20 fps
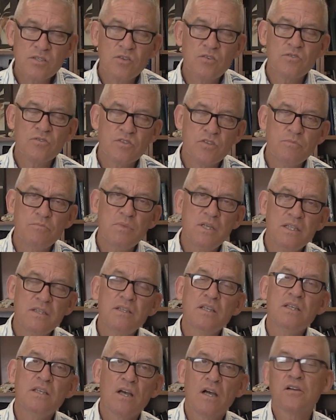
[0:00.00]
to, to
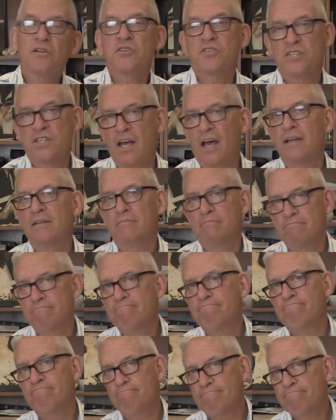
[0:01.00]
meet the younger son
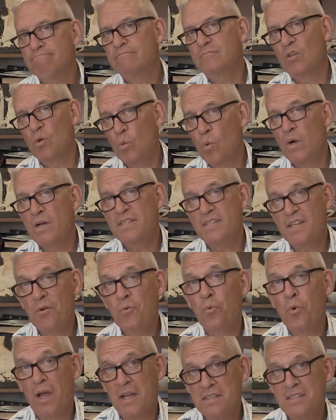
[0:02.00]
was a
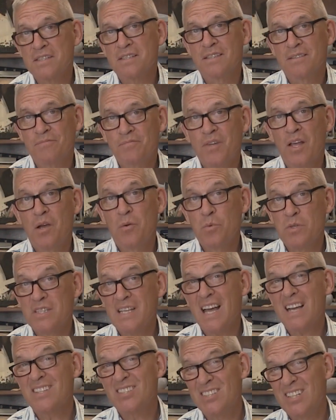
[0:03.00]
risk. It was
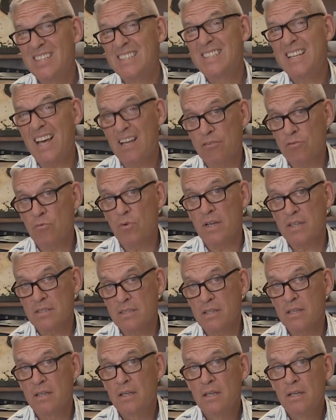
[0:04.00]
actually a death
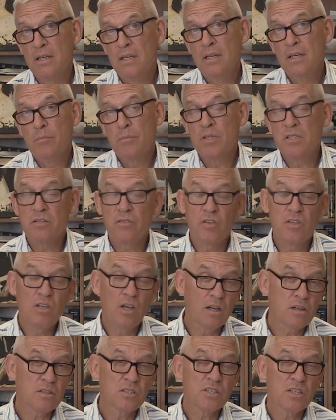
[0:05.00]
risk because the
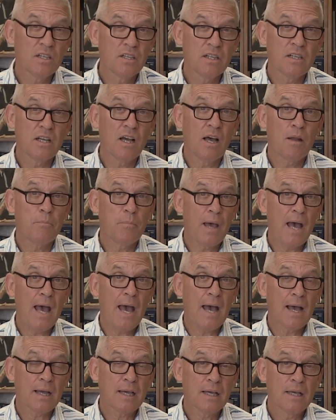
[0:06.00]
younger son had got
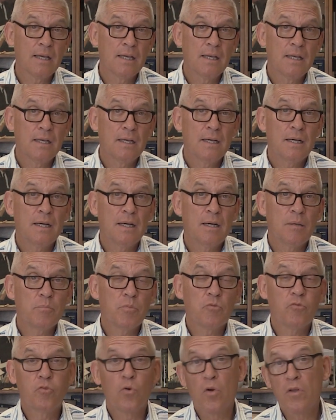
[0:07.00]
back uh,
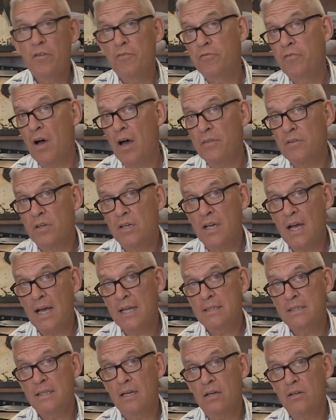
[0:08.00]
before the father
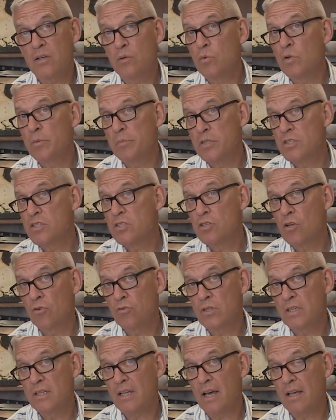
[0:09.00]
got there, he would have been
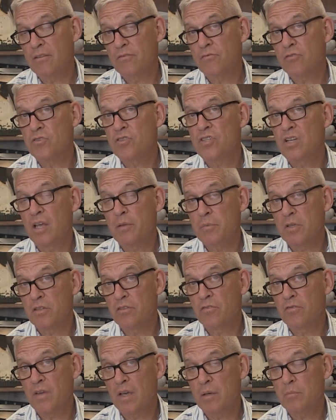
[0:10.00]
stoned to death for shaming
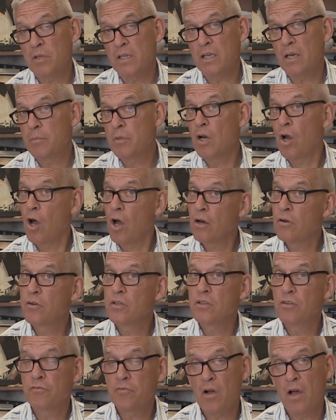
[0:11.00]
his family. I mean,
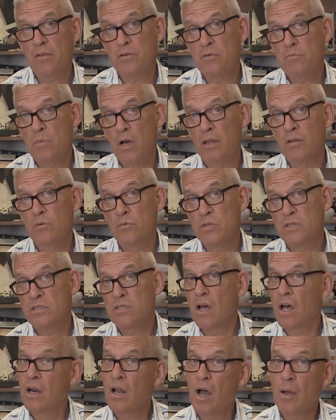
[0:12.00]
honoring your father and mother was
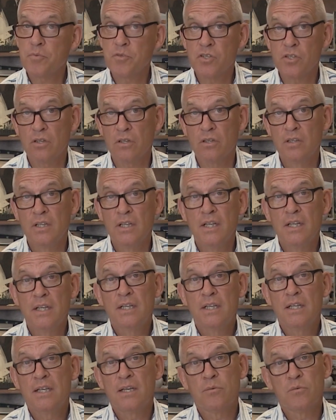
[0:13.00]
not optional.
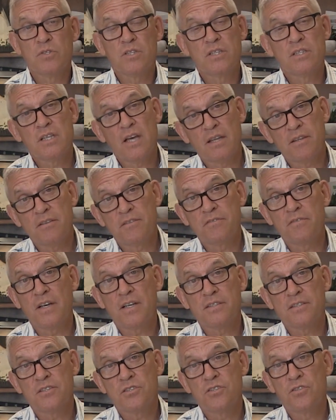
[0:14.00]
It was a death
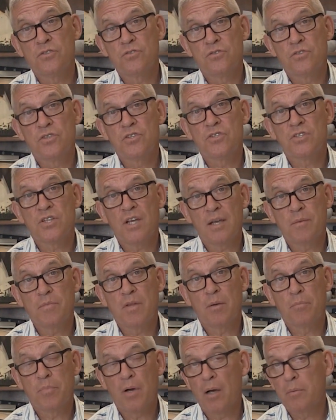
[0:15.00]
offense to, to shame
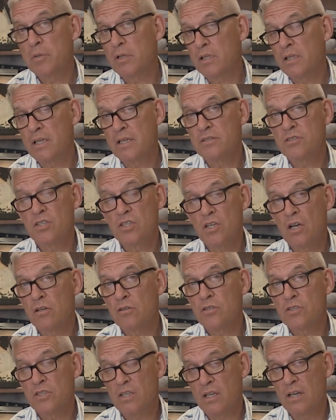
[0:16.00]
them publicly, as the
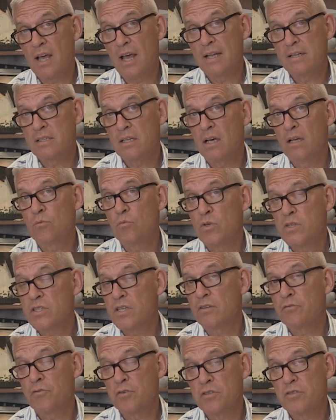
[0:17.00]
younger son had done,
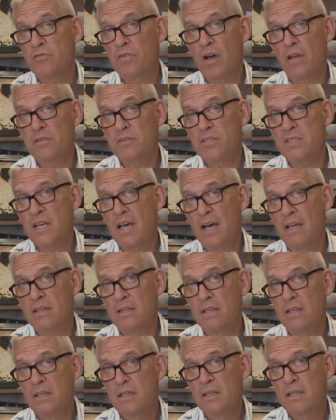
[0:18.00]
wishing for his father's death.
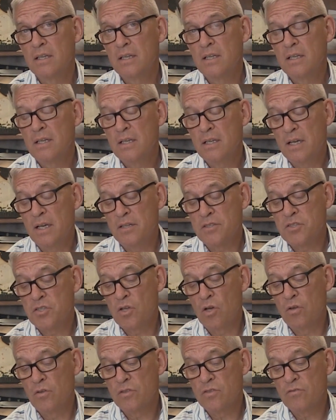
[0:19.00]
And
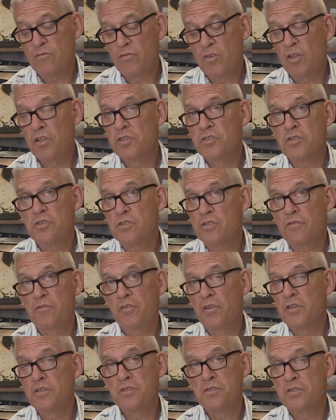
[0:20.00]
so the villagers, if
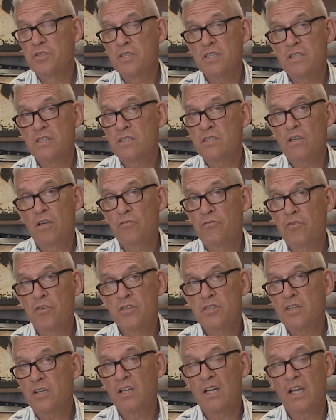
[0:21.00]
villagers see the son
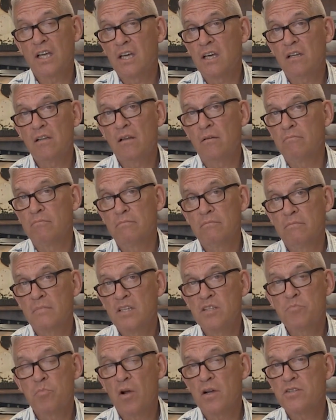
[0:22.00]
first, they're going to kill him.
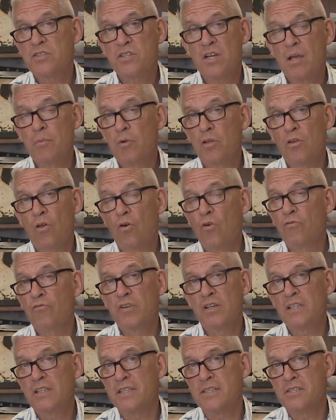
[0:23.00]
He's brought shame on the whole
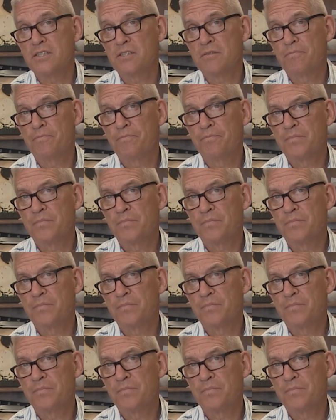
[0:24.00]
village.